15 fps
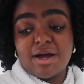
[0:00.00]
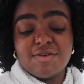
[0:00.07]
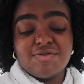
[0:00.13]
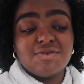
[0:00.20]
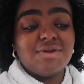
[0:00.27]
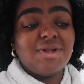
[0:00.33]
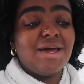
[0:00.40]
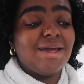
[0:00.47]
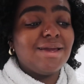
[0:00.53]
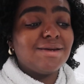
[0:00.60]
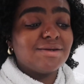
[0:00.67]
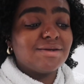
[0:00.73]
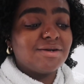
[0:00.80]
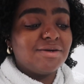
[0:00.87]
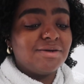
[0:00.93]
I feel
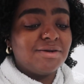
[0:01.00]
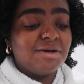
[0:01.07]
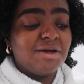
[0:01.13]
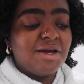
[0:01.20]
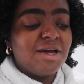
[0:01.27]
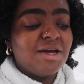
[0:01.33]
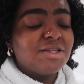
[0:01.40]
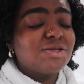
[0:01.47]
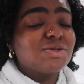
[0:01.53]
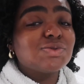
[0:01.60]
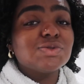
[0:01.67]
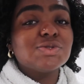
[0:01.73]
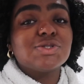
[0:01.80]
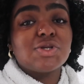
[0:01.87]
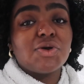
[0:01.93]
like
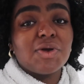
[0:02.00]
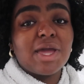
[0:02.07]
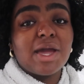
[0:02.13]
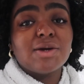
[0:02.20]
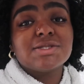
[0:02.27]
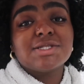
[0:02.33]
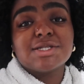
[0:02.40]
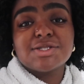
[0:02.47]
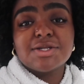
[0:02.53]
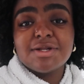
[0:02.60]
this was so chaotic,